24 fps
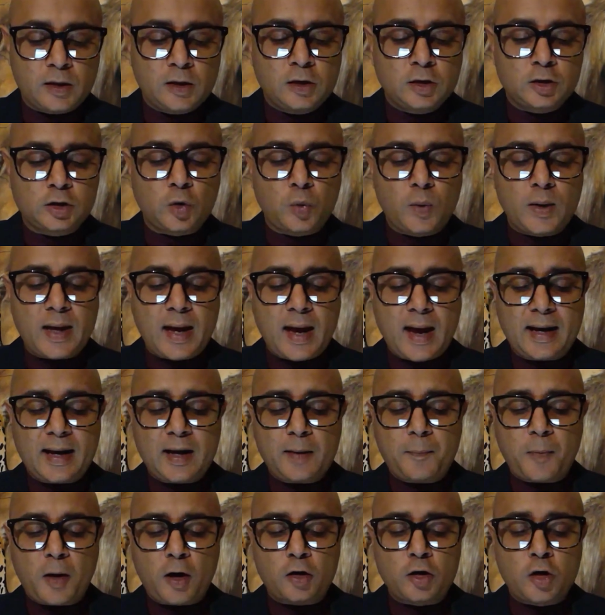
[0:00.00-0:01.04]
So we
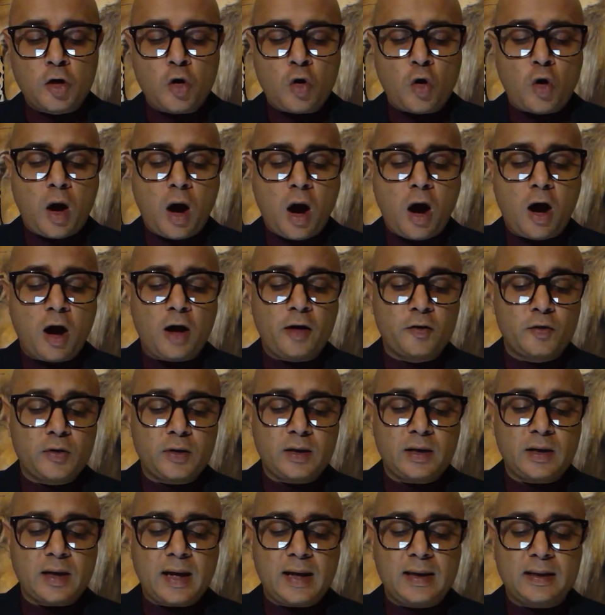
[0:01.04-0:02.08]
about
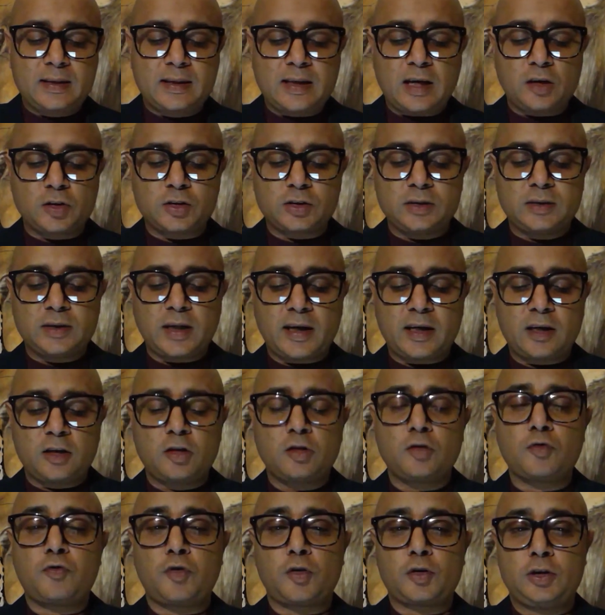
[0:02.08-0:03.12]

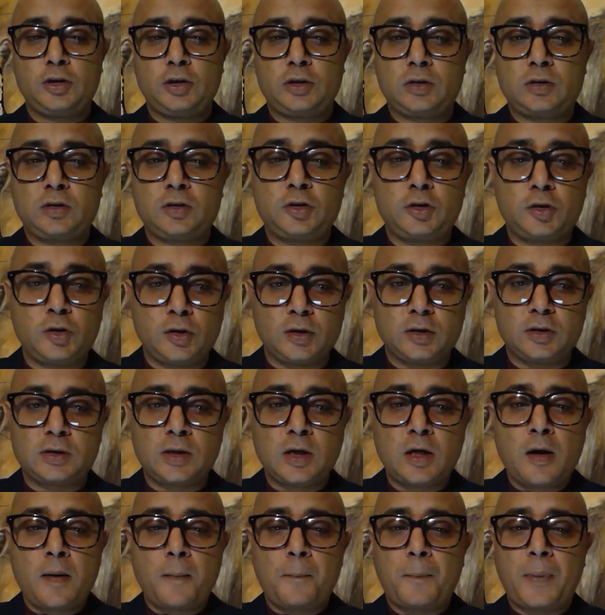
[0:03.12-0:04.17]
108,940 students
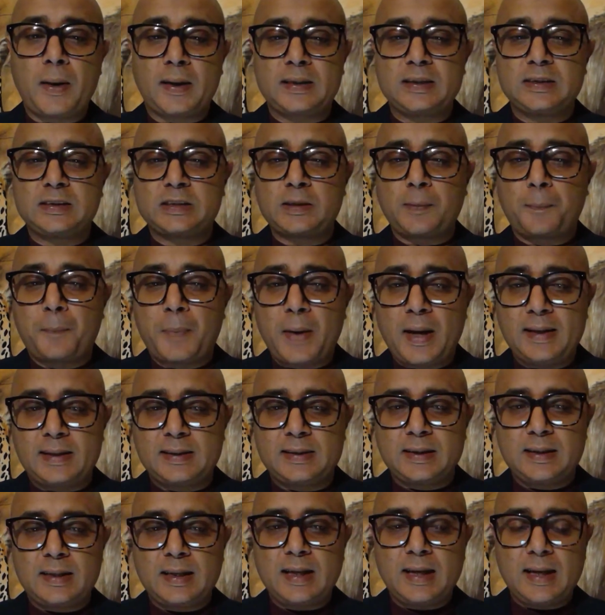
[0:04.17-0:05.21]

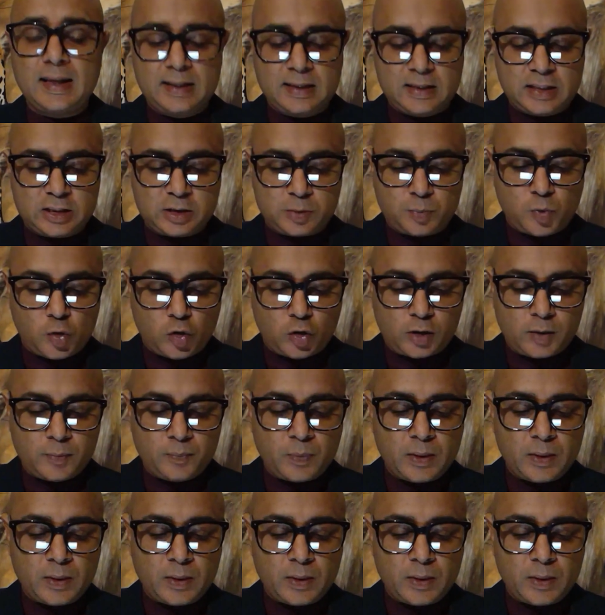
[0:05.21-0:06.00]
participate in this MOOC.